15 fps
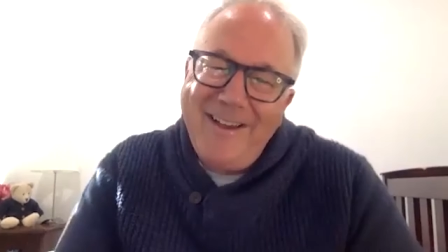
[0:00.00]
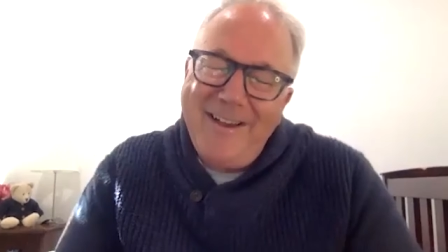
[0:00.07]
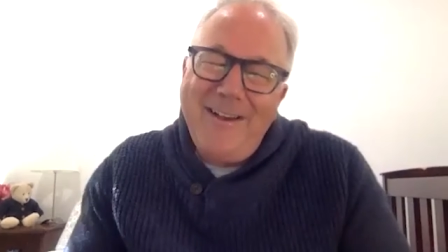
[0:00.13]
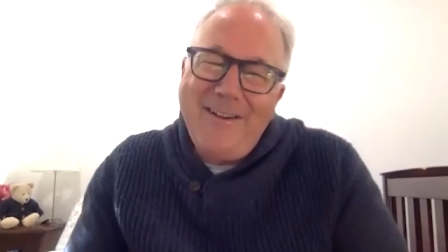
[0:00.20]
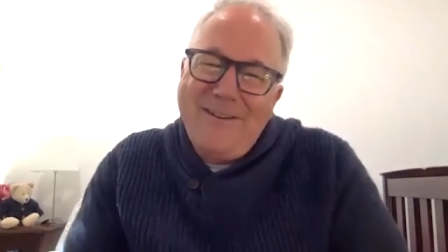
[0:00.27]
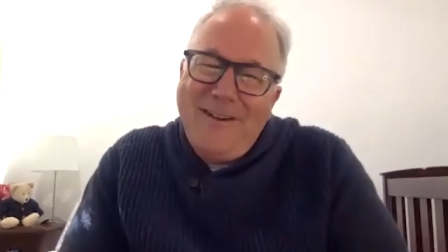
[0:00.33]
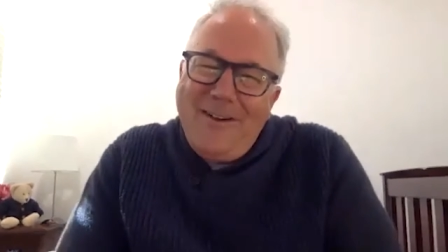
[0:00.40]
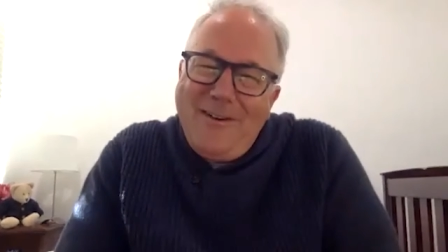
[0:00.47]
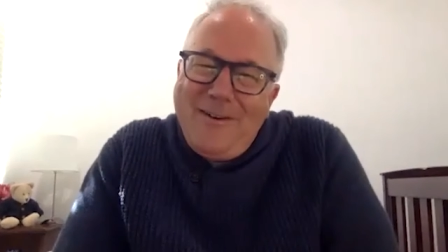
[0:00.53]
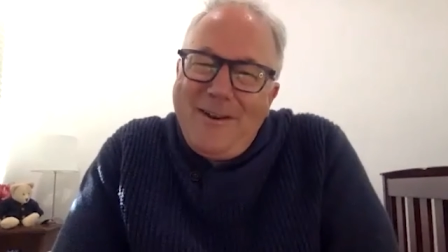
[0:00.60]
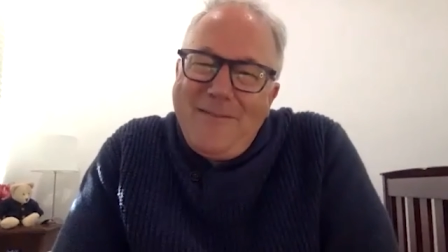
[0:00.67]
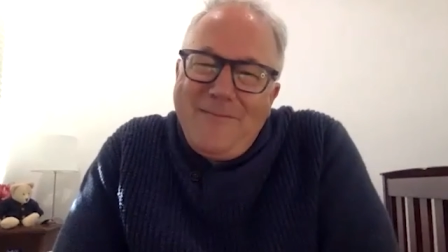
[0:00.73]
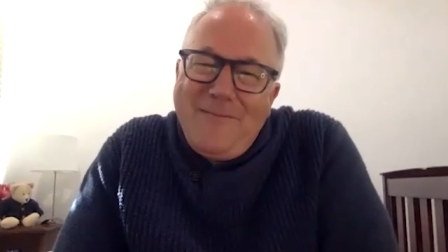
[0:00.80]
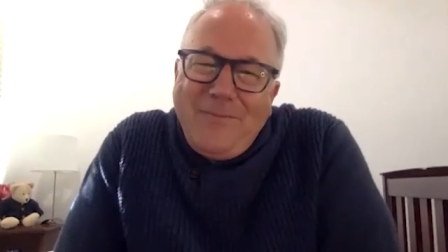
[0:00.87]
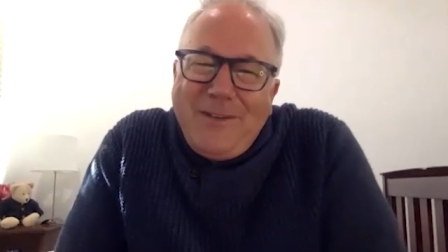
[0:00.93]
I, I
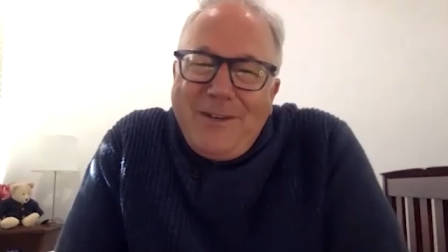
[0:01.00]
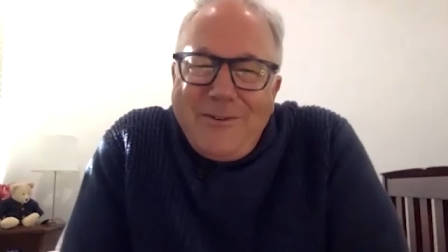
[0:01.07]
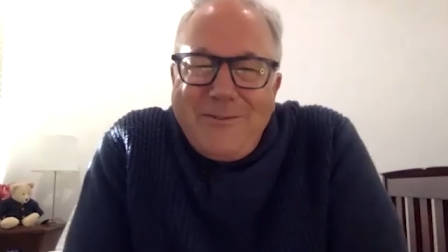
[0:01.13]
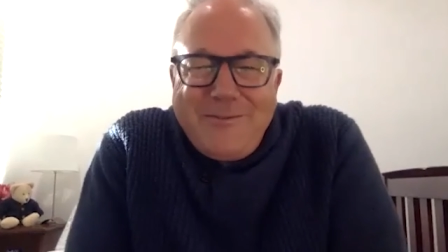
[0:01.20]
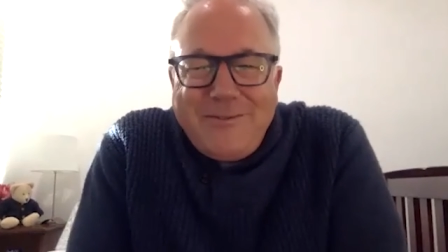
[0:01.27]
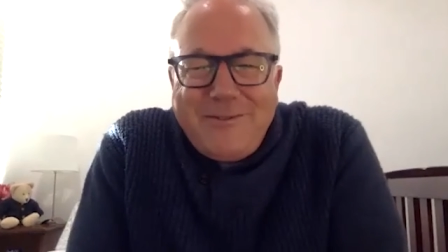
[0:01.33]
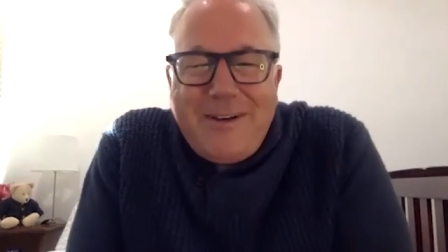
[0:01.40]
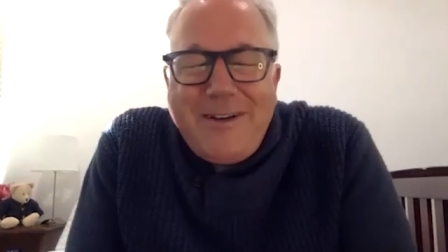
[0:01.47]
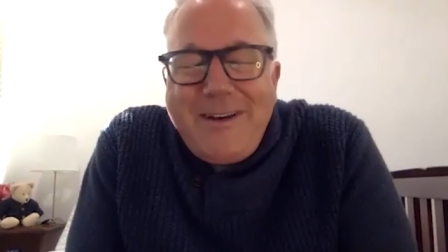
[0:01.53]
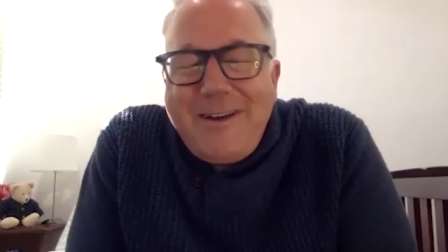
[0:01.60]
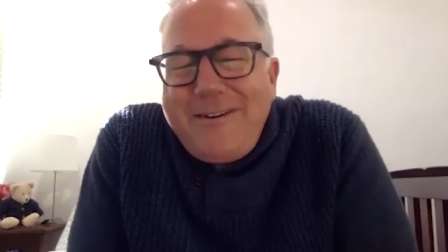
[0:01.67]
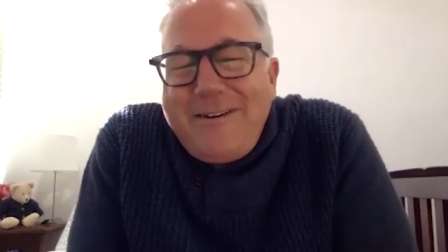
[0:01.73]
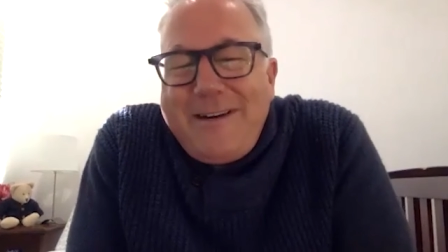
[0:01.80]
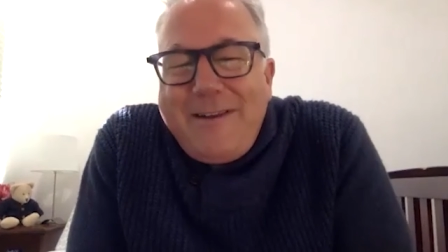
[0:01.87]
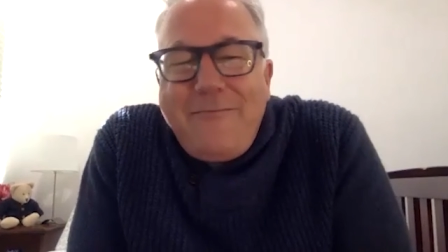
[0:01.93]
don't, you know, I
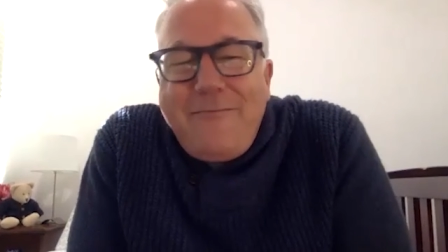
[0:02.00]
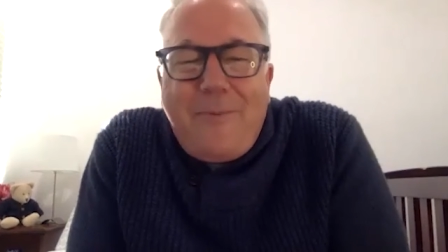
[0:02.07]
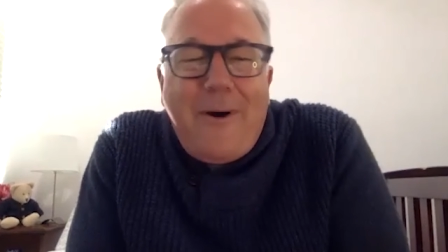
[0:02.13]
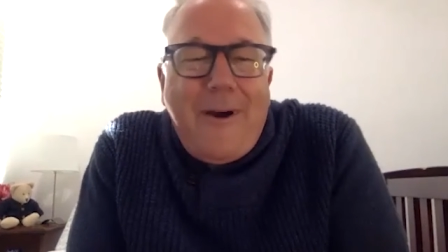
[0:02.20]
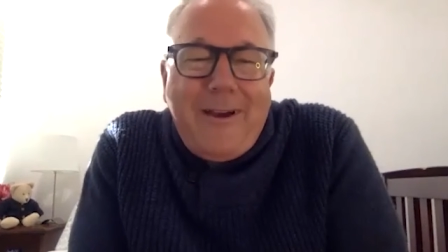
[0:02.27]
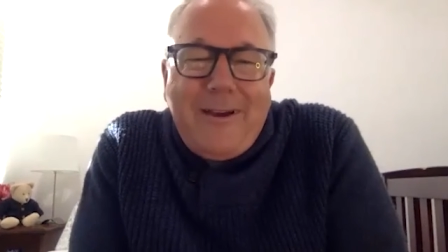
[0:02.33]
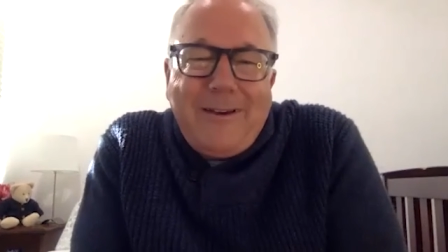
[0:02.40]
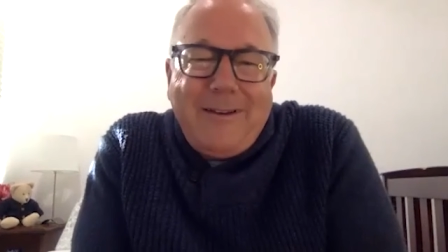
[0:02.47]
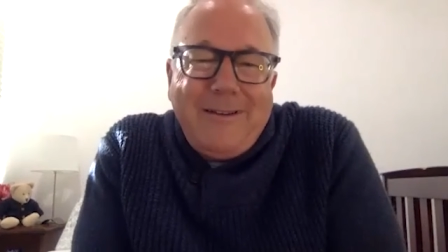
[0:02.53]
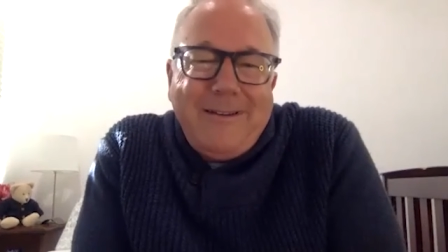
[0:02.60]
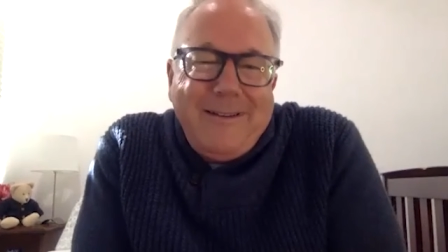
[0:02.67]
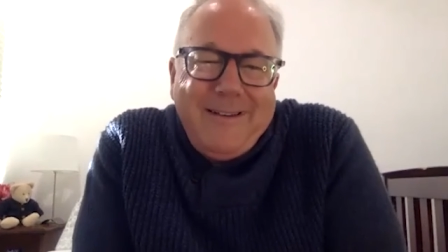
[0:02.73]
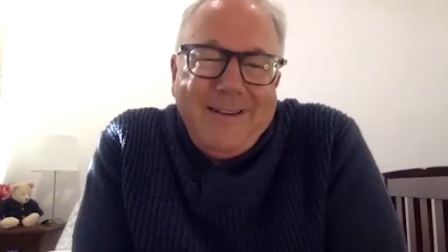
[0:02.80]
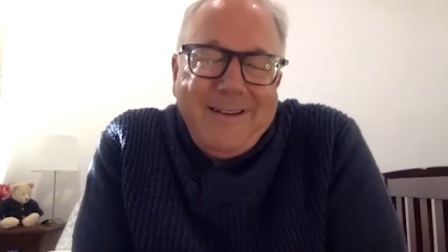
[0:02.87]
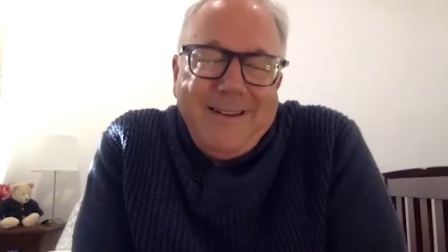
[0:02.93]
don't live by a
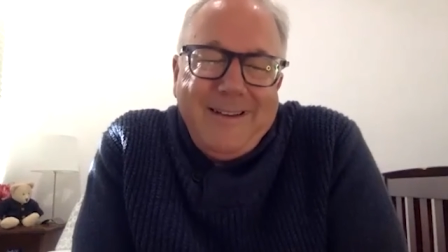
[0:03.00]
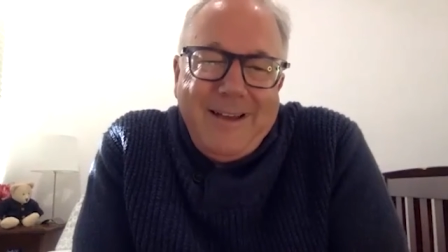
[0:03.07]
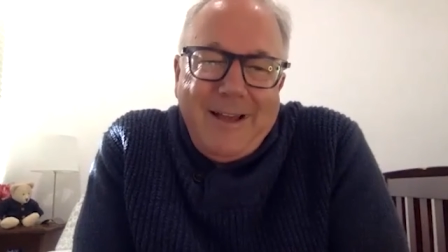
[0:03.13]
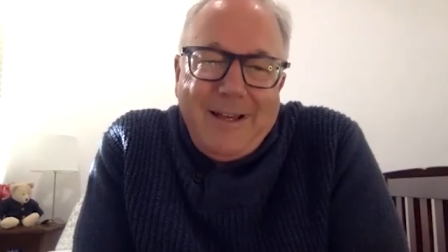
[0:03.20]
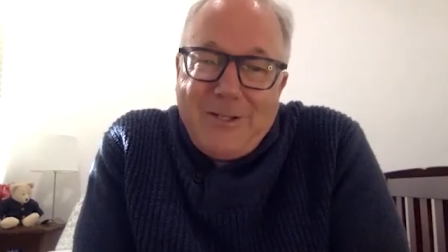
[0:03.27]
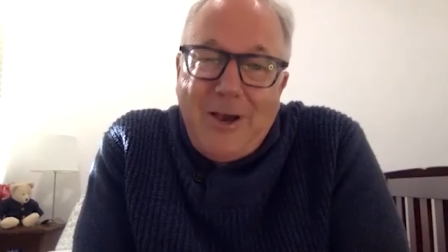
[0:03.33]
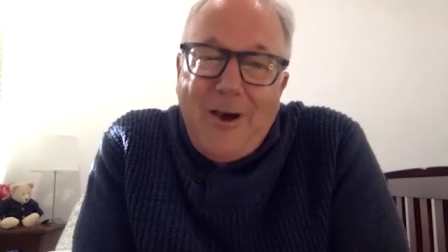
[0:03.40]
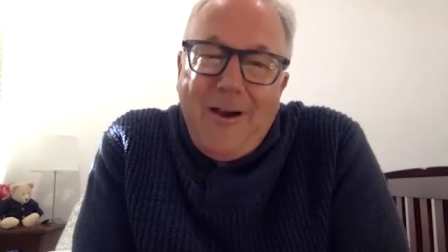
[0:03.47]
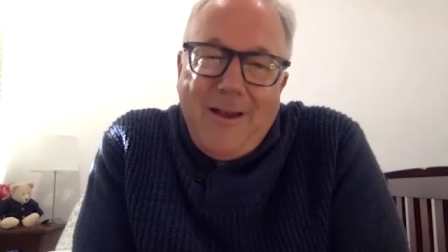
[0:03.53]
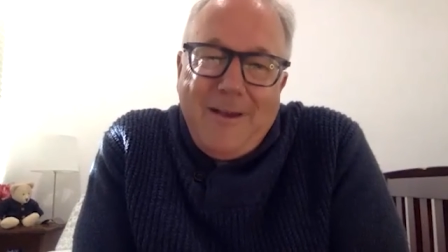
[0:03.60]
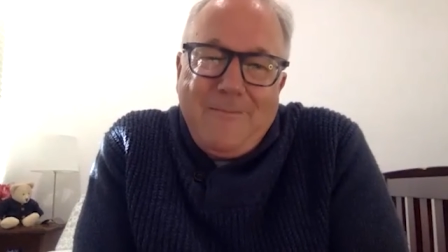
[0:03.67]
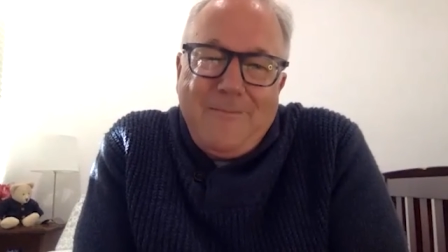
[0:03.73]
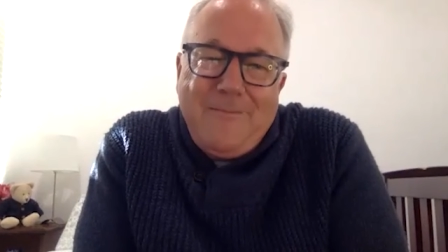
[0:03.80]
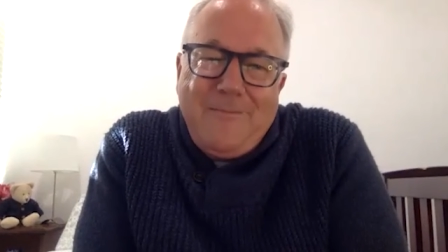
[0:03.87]
time.